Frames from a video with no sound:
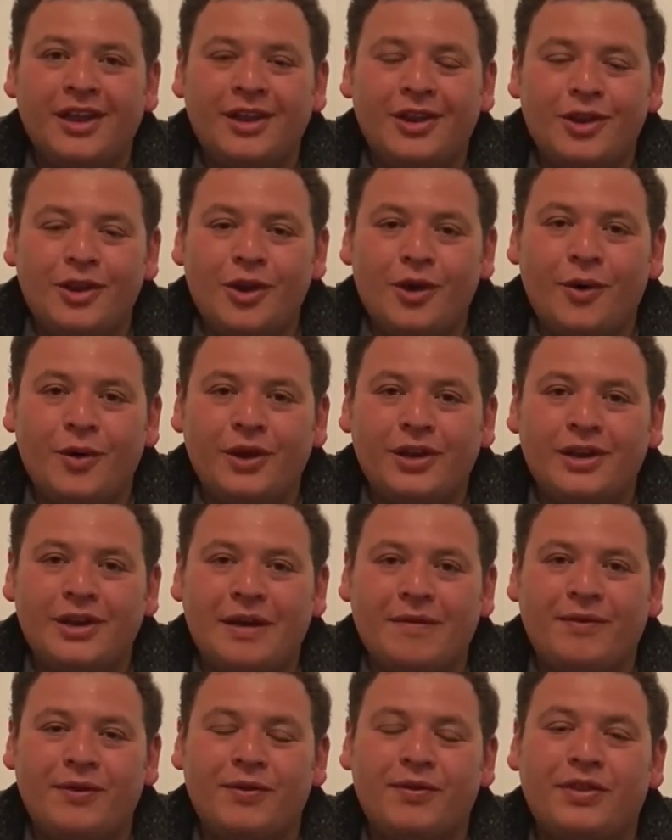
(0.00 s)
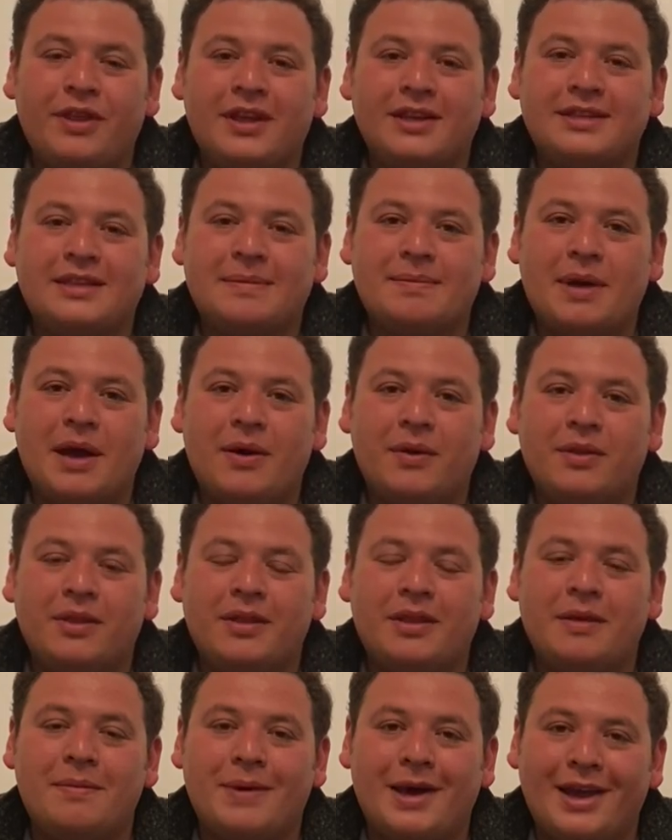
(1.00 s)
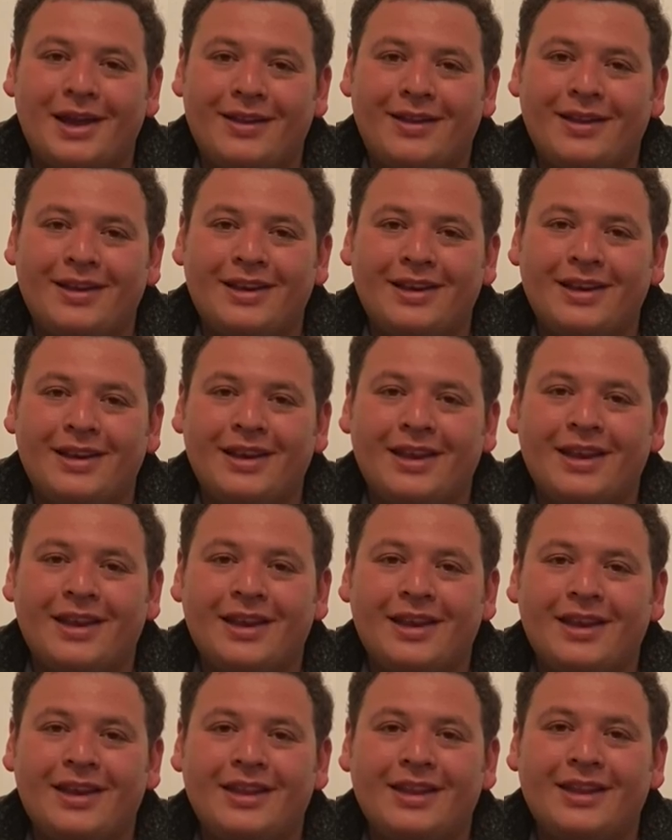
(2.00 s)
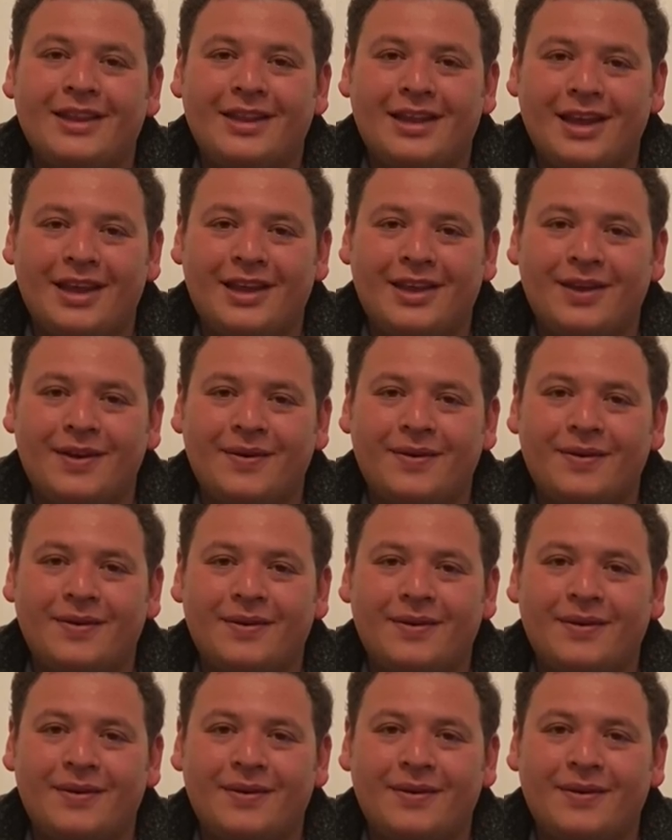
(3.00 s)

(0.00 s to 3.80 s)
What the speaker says: knowing a few things about the violin. Thank you.